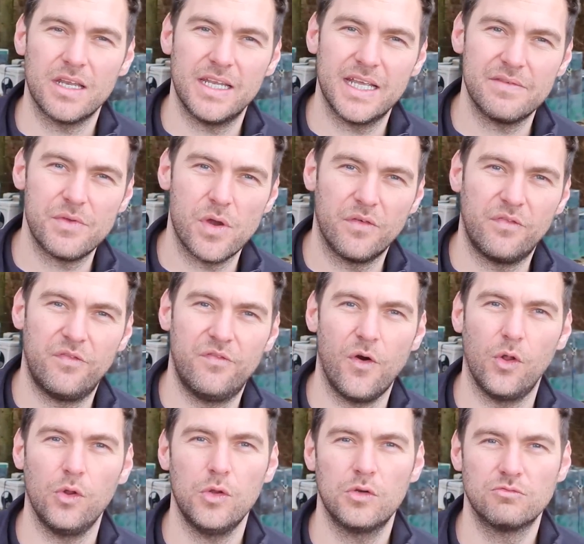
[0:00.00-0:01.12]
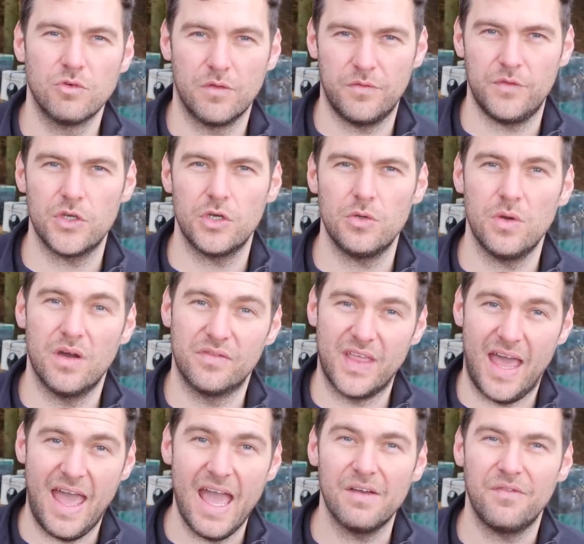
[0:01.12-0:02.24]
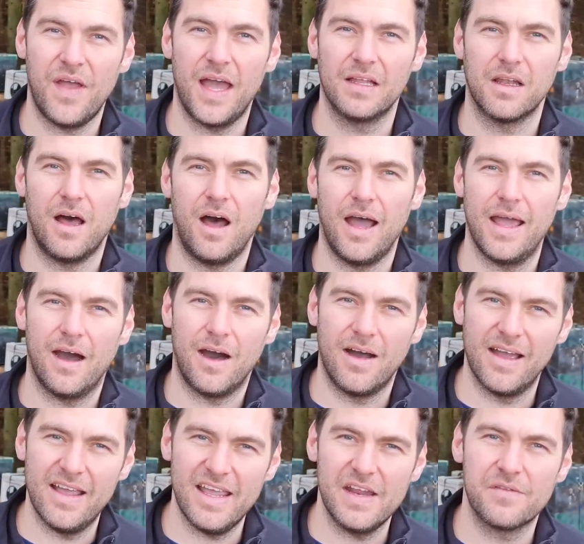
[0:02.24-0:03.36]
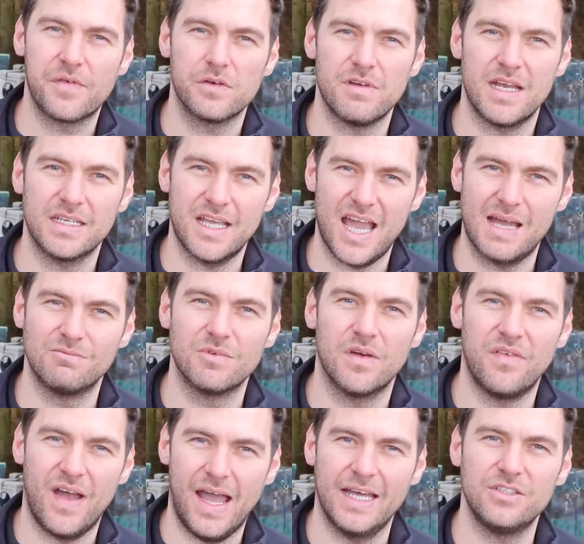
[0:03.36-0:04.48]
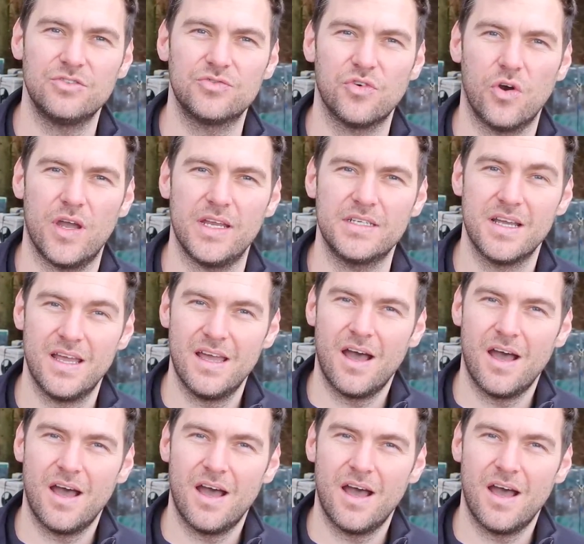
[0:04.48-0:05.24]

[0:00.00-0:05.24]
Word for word: going to give you a full review of the FLIR Infrared Camera for Android.